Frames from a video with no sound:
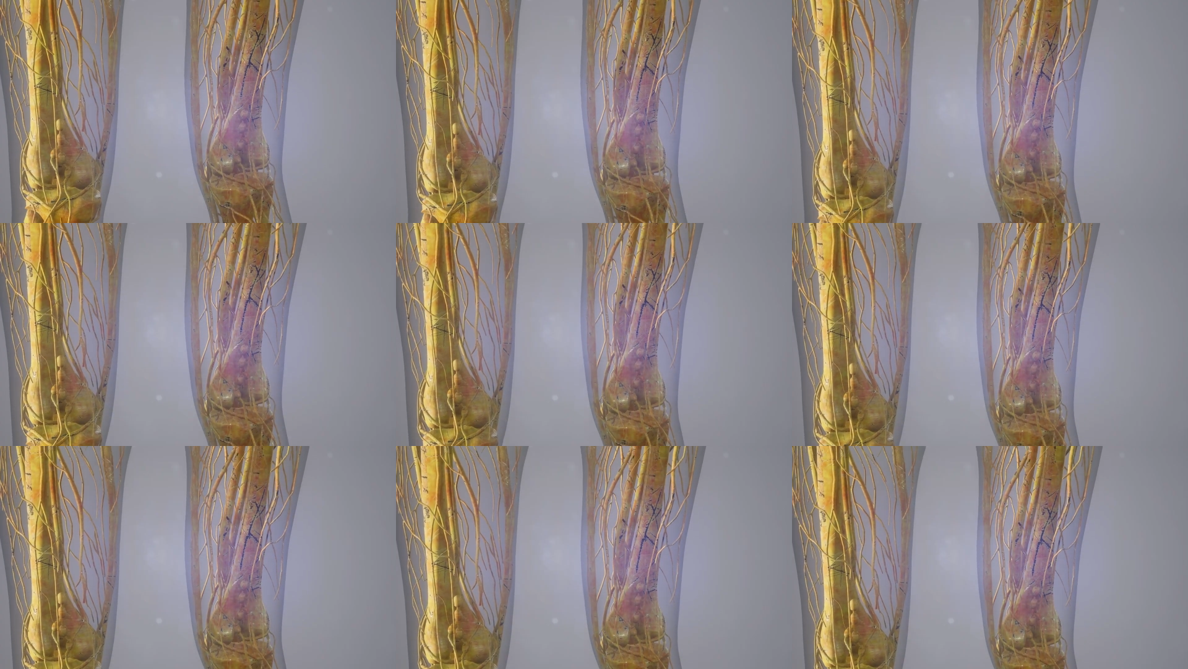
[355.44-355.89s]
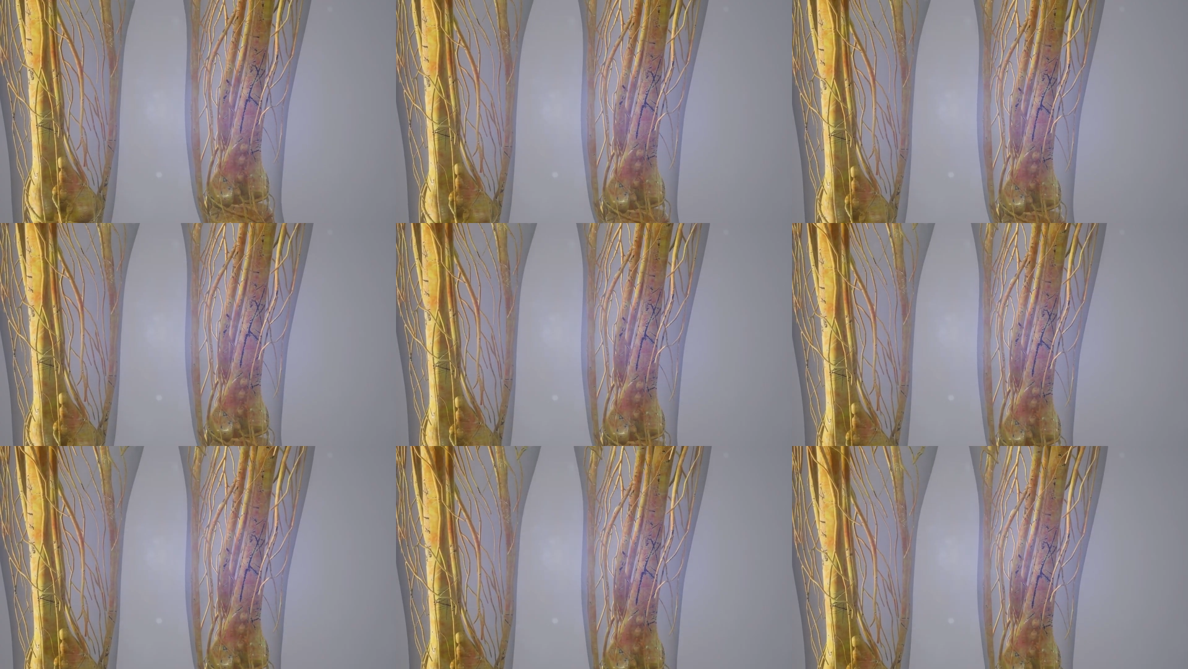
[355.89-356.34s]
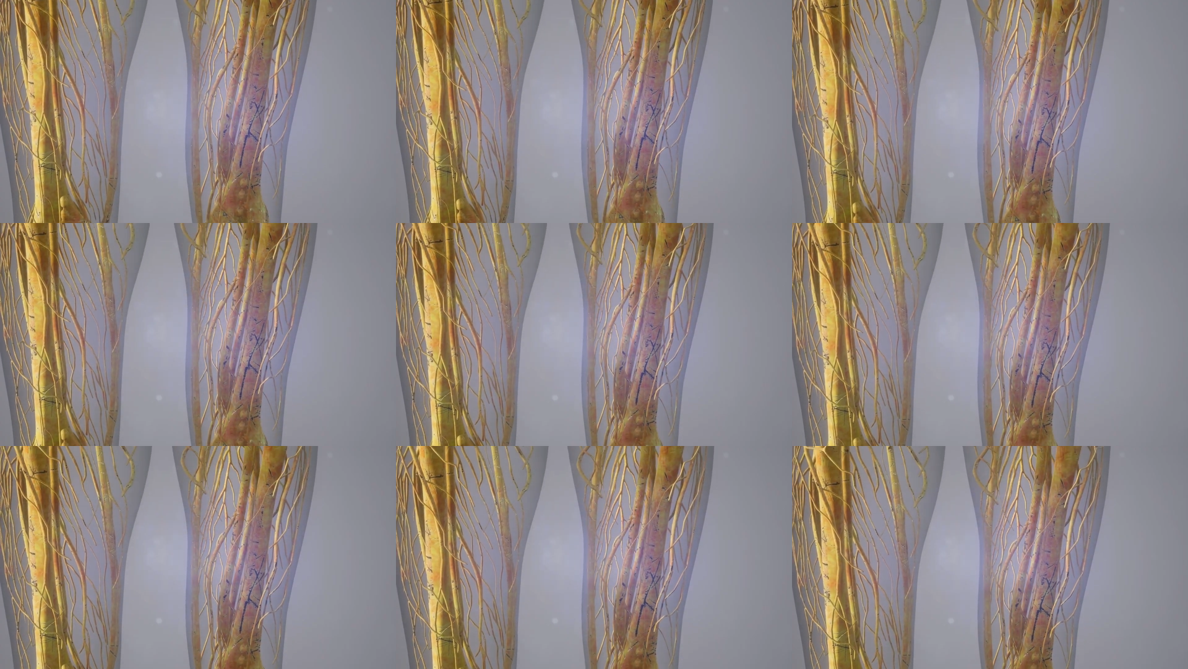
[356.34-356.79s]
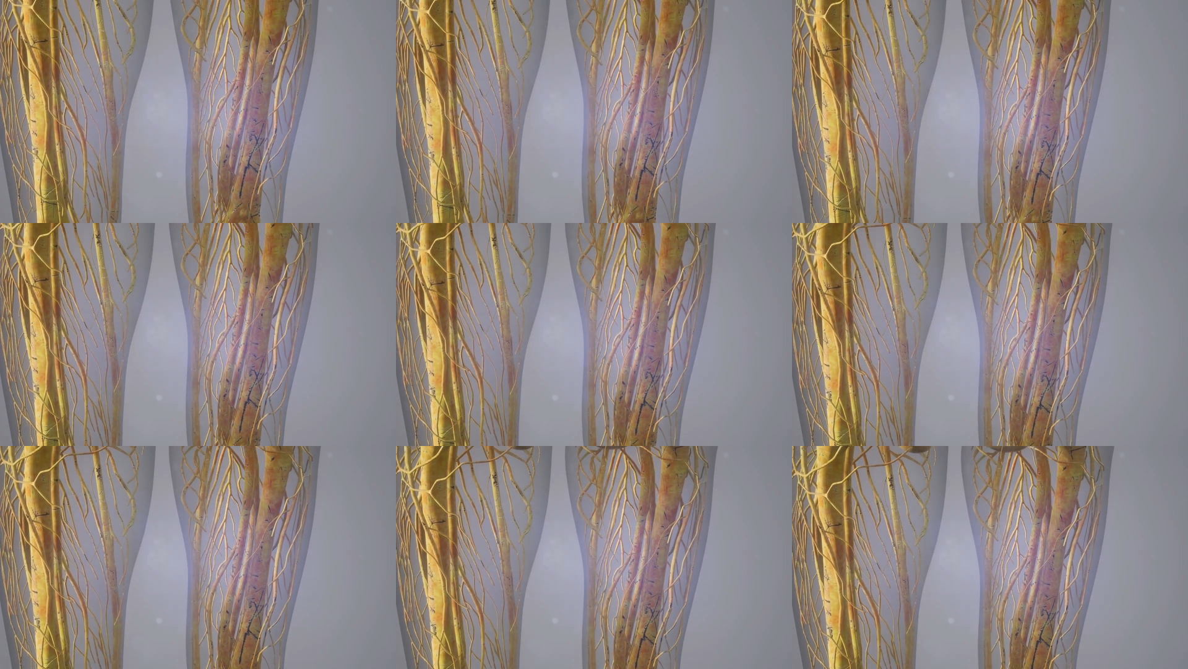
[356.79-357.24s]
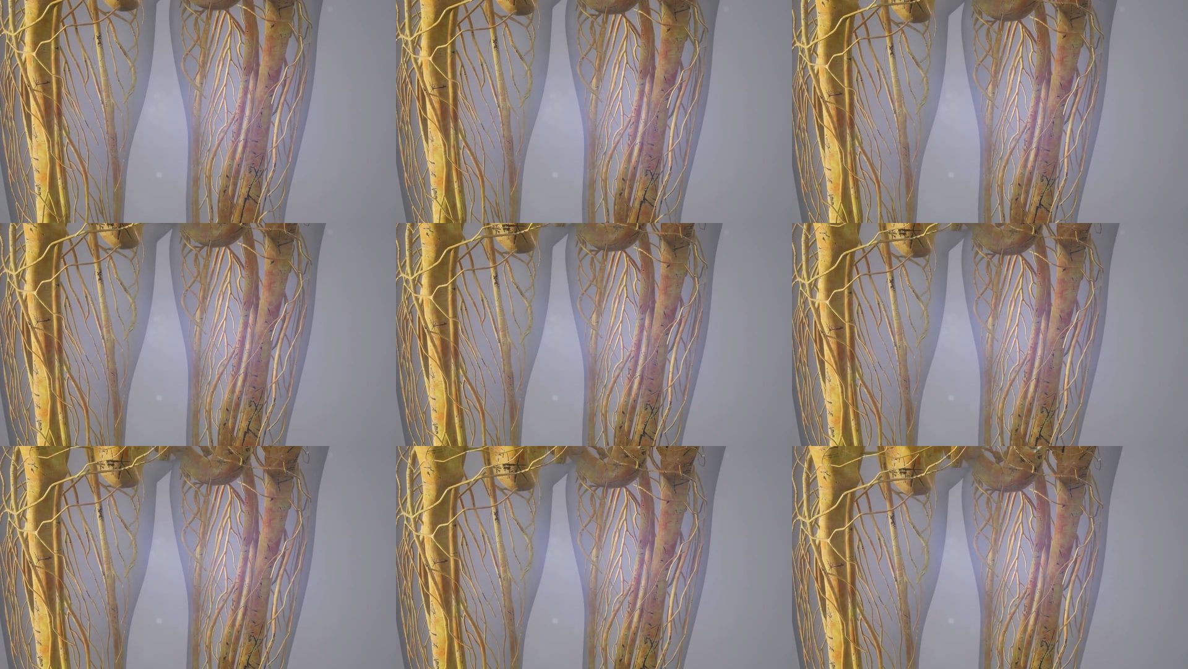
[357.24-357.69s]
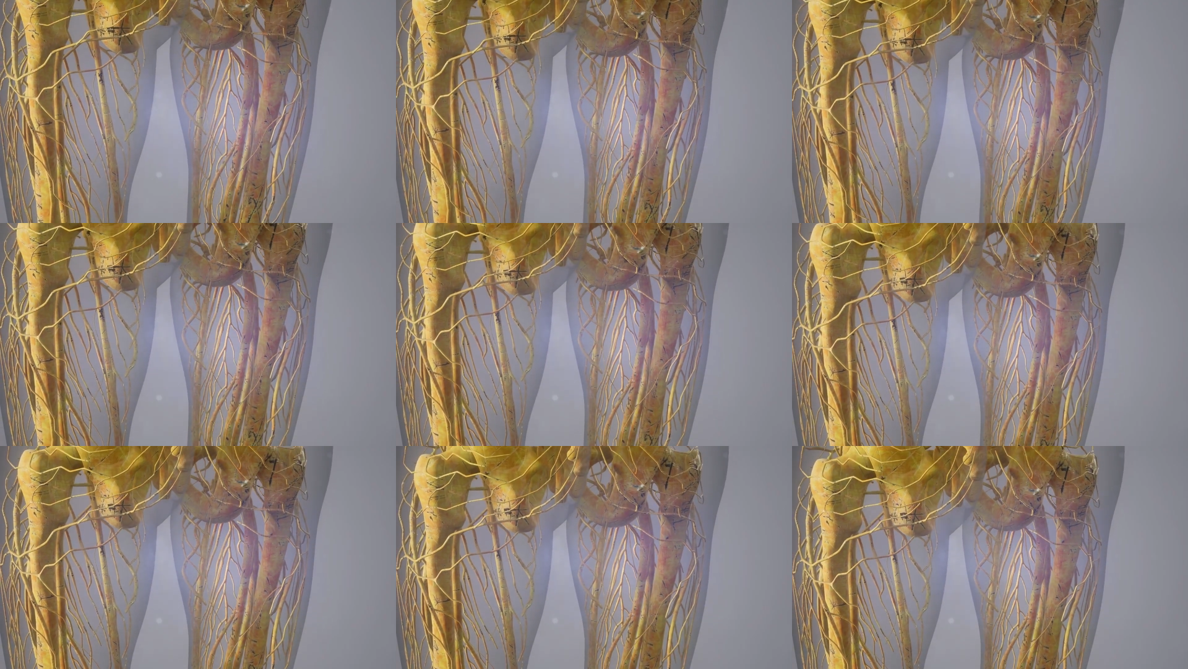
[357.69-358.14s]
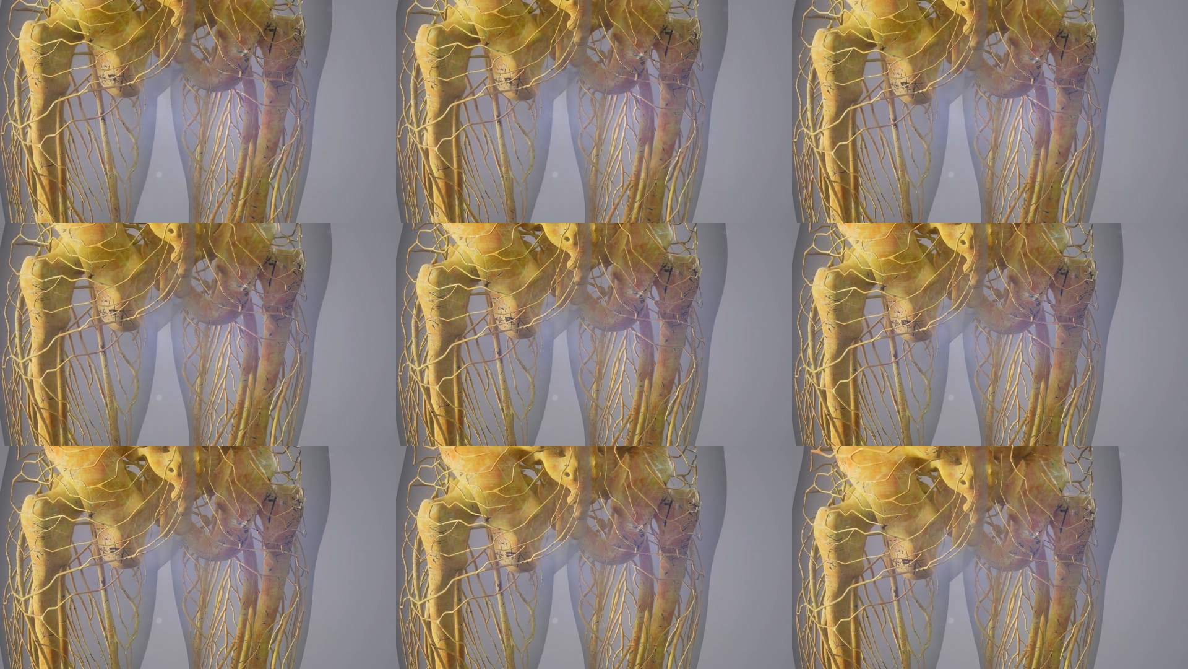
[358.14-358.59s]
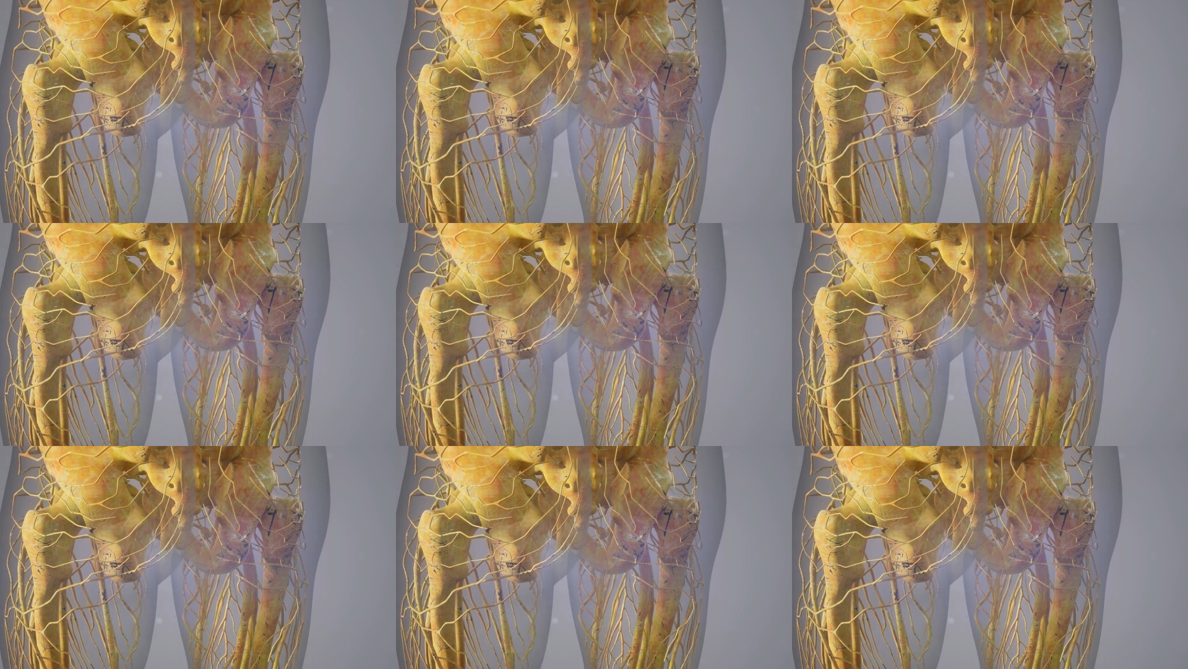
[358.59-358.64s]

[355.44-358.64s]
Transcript: No face is visible, so there are no lips to read.